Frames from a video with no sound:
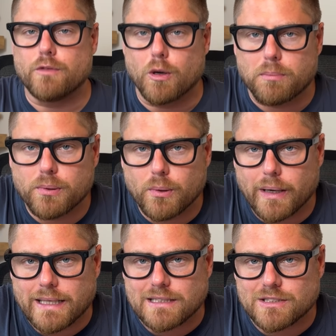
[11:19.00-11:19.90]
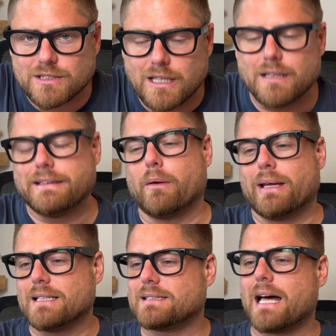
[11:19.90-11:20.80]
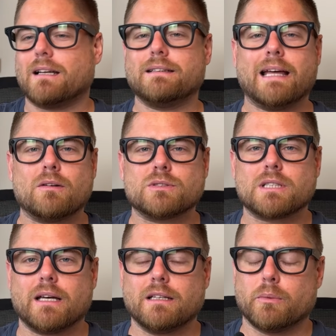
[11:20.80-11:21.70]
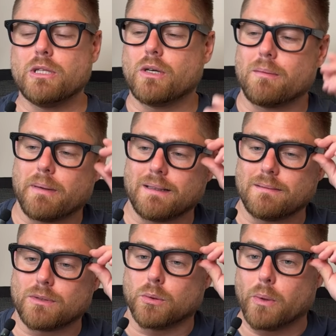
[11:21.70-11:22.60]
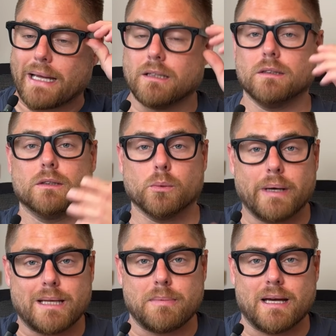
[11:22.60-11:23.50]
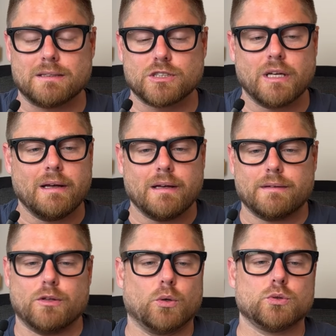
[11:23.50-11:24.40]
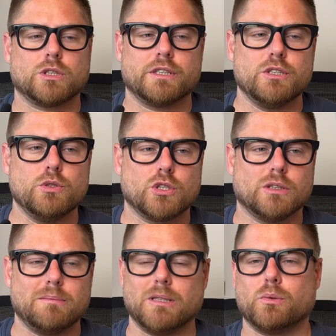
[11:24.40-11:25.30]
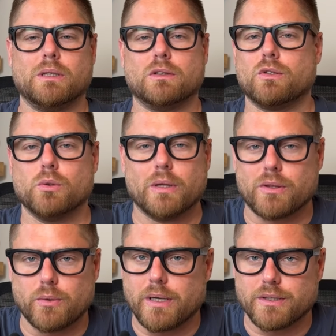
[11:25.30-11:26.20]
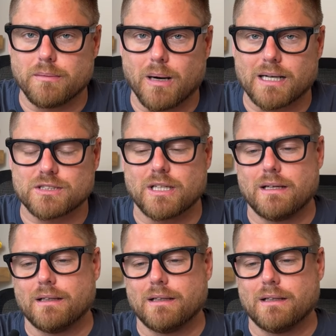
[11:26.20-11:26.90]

The price. Now, is that a downside? When you compare them to regular Ray-Bans, those are usually between $200 and $300.